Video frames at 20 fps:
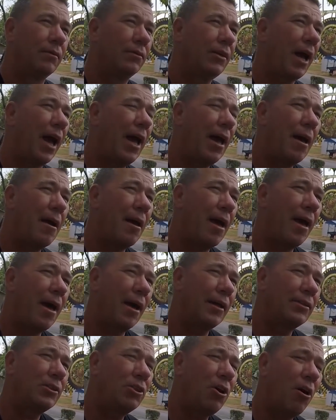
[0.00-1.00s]

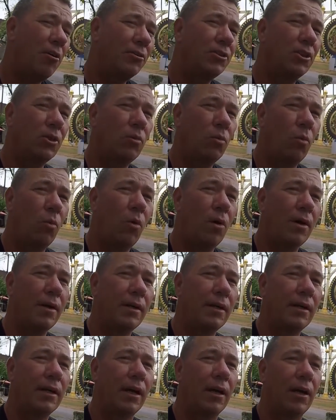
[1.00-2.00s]
I talked to
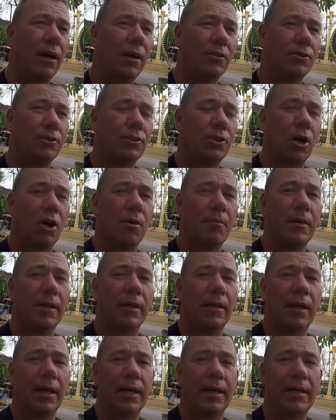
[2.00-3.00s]
one
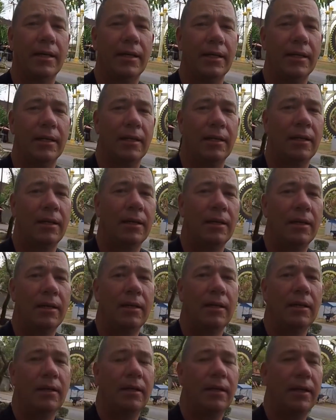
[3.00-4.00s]
German lady
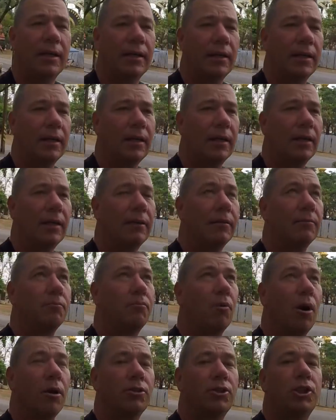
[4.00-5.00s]
in
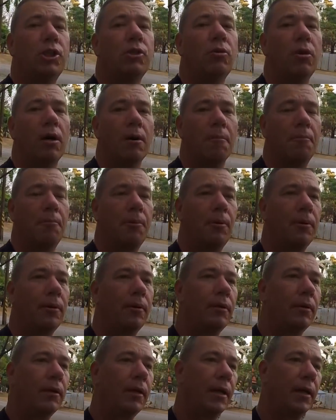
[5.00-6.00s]
Prachuap,
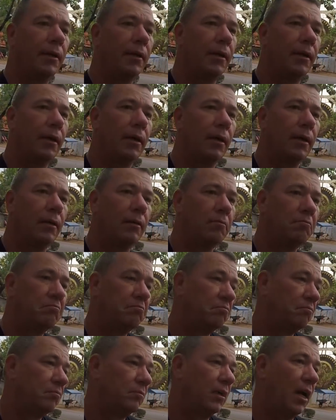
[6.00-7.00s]
and
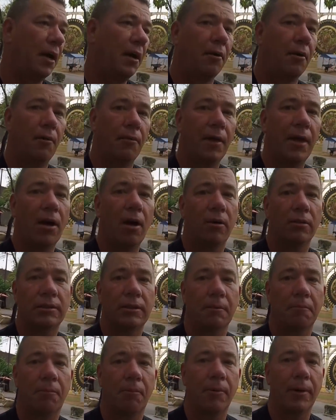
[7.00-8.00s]
I don't know, they all
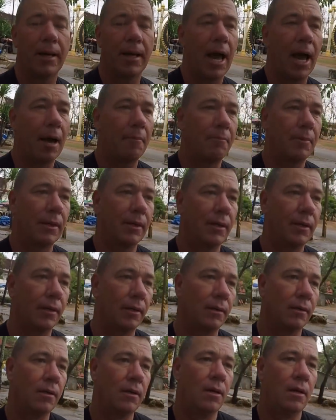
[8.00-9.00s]
seem pretty happy
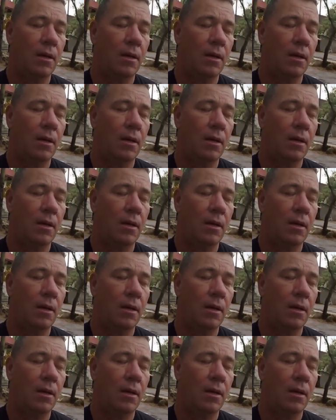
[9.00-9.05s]
here.